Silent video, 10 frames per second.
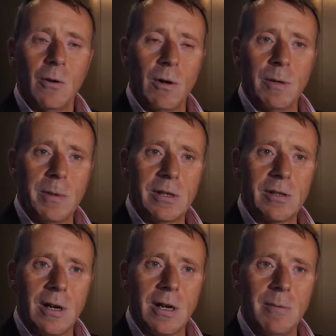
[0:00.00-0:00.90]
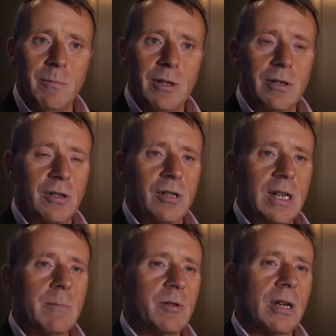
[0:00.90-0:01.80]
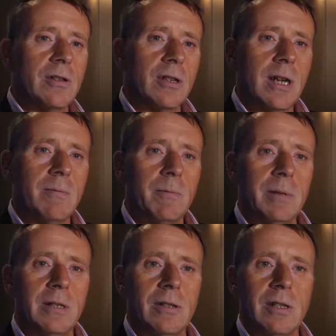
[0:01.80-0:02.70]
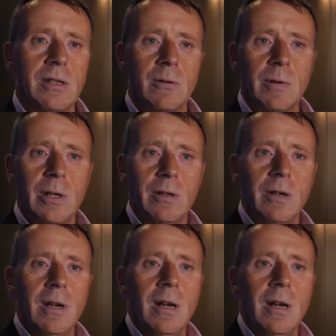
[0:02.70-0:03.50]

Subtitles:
quite a bit of time, but it's a step-changing capability, so we can